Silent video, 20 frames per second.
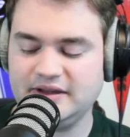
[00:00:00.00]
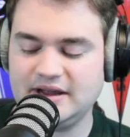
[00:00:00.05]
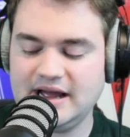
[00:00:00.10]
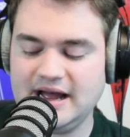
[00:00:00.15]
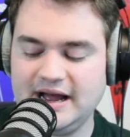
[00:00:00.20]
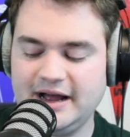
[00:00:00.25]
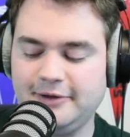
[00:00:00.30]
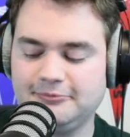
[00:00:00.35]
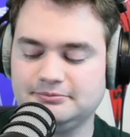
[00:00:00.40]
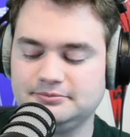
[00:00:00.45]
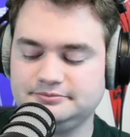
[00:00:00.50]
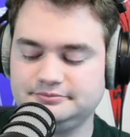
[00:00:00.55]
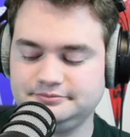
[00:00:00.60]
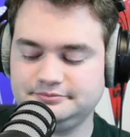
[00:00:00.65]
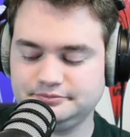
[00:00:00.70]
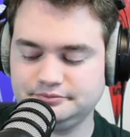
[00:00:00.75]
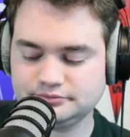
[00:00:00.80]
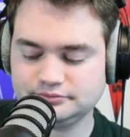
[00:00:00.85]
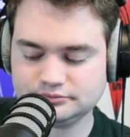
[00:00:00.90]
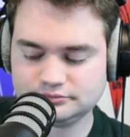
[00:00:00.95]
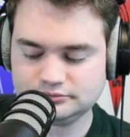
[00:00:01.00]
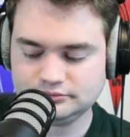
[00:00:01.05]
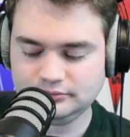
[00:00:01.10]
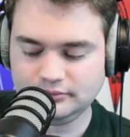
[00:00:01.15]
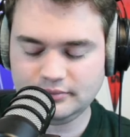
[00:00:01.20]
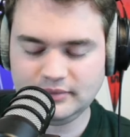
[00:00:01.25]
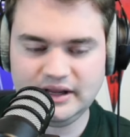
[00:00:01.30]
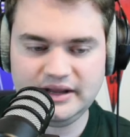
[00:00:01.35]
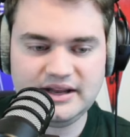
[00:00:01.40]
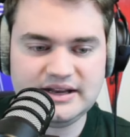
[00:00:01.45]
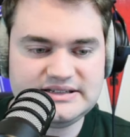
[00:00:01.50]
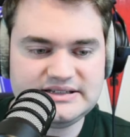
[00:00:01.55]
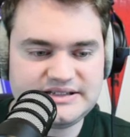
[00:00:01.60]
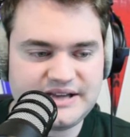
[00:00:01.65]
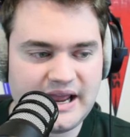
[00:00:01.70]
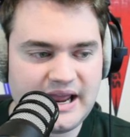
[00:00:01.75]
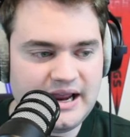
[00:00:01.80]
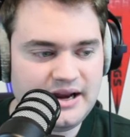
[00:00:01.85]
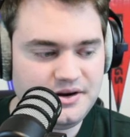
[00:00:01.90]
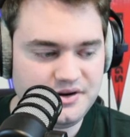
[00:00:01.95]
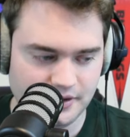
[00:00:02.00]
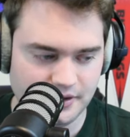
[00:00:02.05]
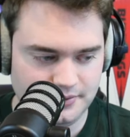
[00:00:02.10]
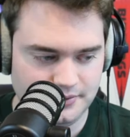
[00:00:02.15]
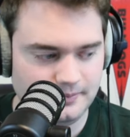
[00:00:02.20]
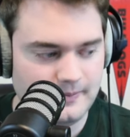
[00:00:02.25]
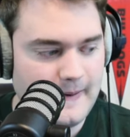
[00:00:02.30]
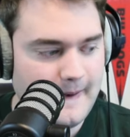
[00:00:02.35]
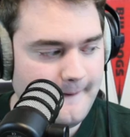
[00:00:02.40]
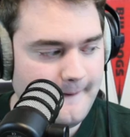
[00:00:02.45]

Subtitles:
guy in tandem